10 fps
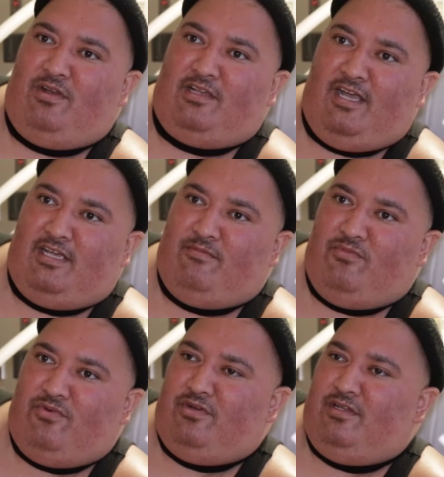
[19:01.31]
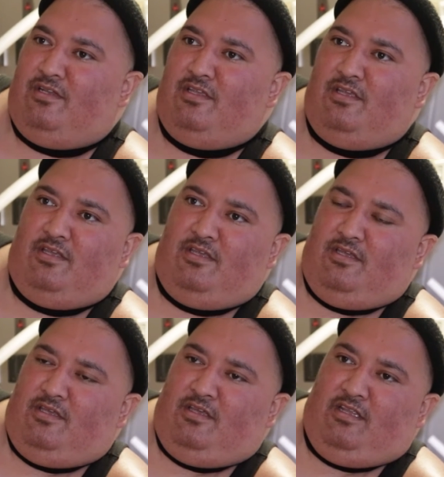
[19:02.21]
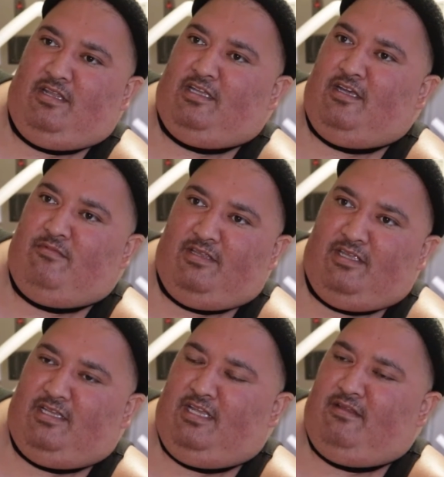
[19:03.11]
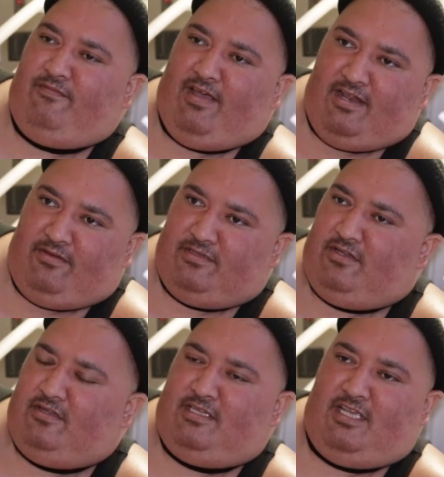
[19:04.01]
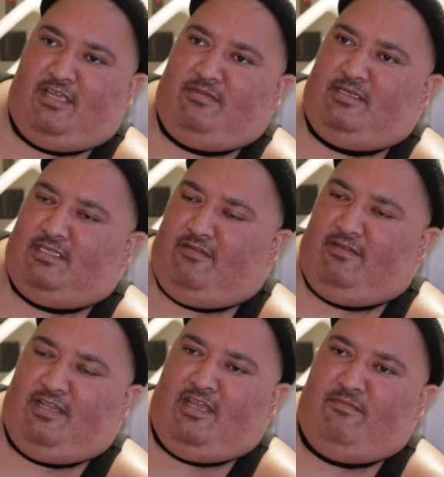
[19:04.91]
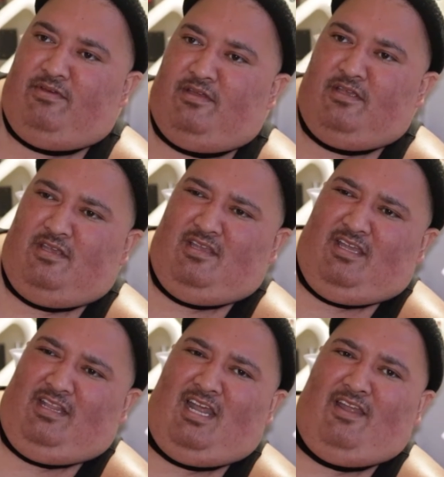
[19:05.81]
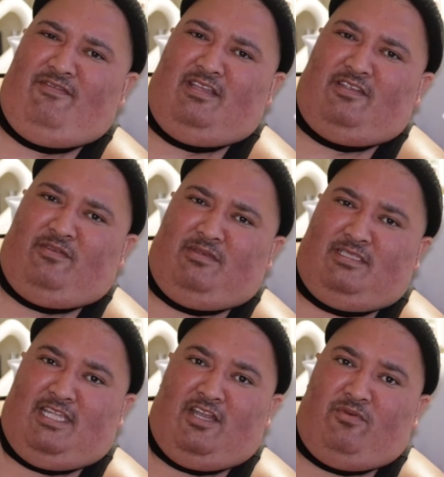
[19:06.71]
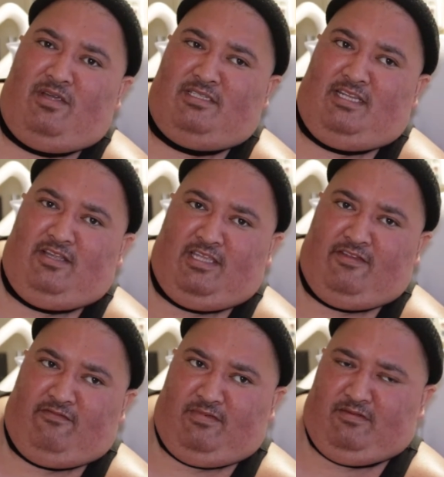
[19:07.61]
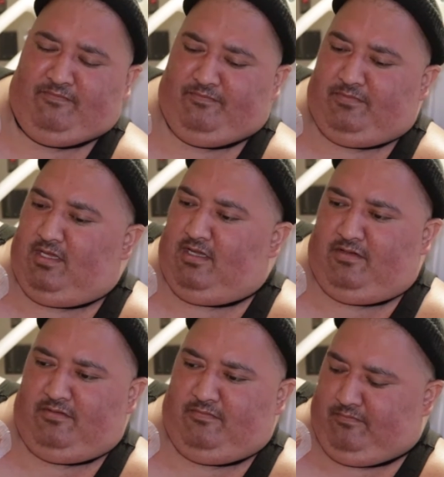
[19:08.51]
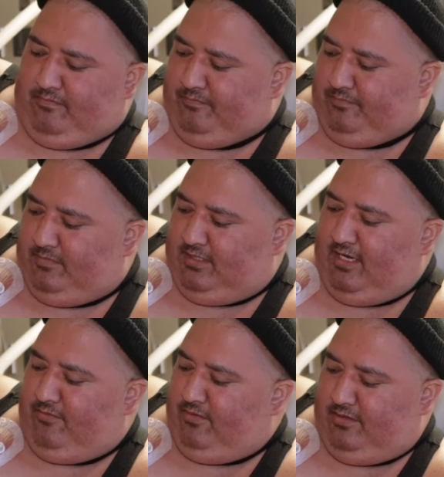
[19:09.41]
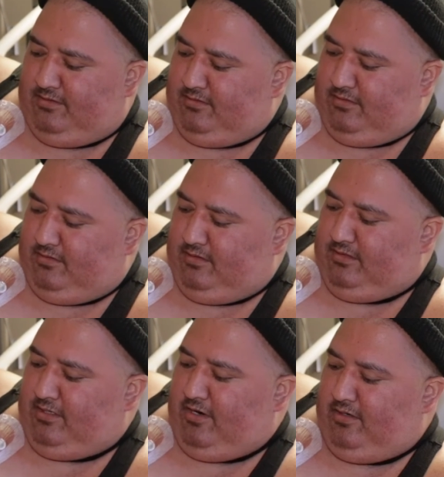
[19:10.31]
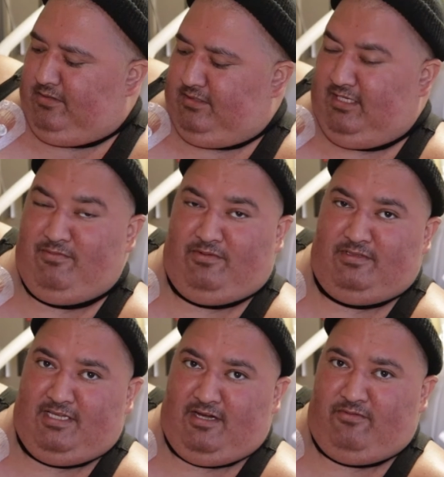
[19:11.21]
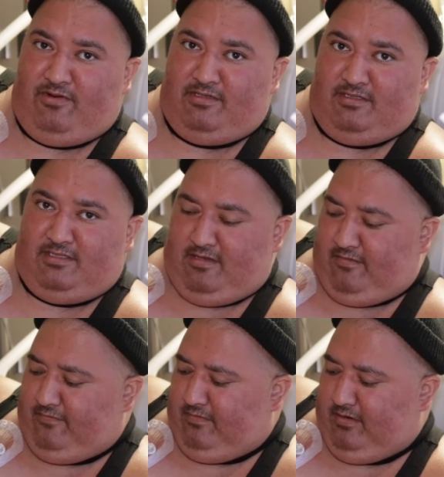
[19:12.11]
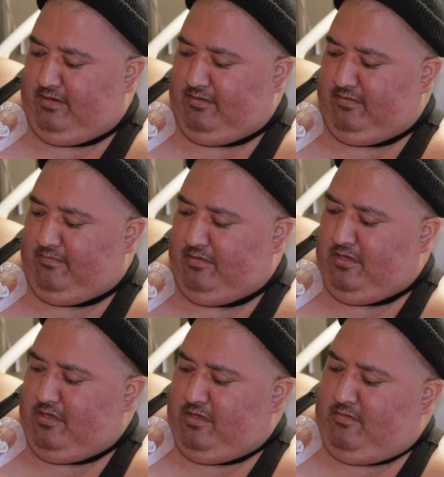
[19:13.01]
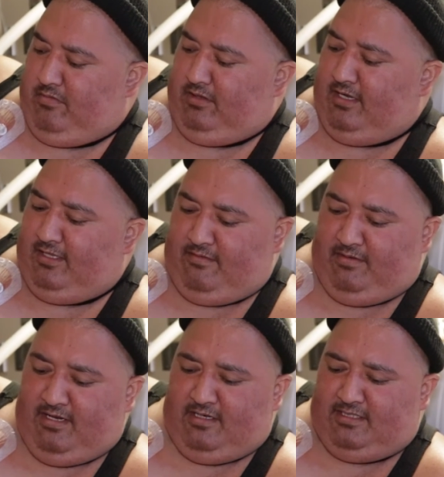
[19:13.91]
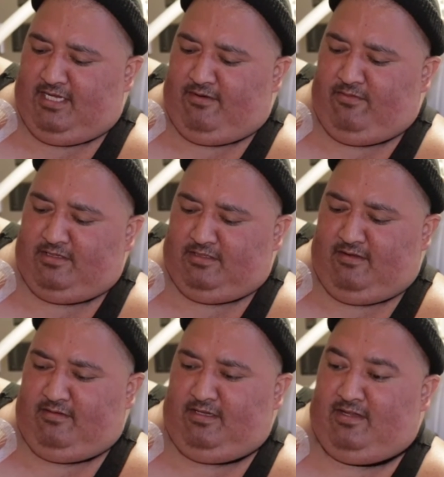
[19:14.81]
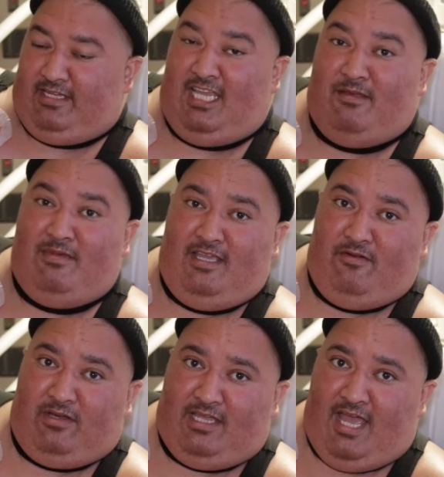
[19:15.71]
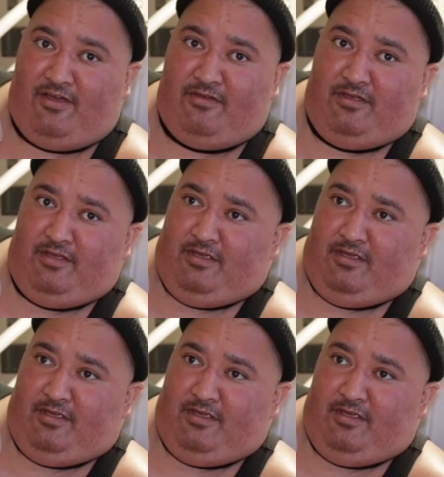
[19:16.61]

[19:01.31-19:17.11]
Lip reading: 1 o'clock in the morning, and then coming in getting vitals all the time and stuff like that. But a lot of it is from the steroids that they're giving me, and steroids, it's hard to sleep on steroids and stuff. And but luckily I'm getting the steroids and stuff because I came in here with gout,